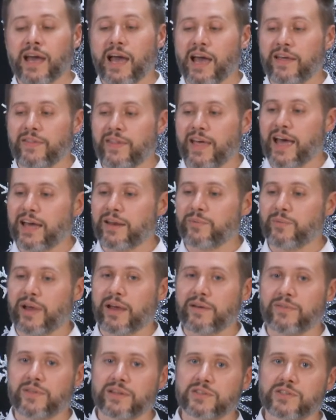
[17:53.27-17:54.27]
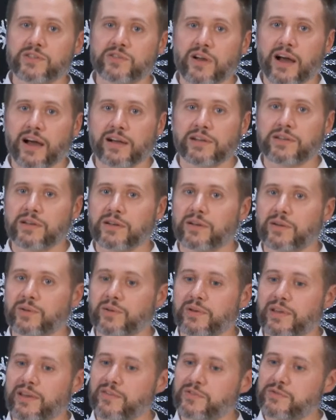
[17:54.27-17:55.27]
And then we have the instructor
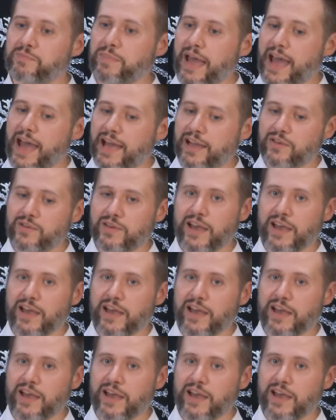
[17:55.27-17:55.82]
who gives back,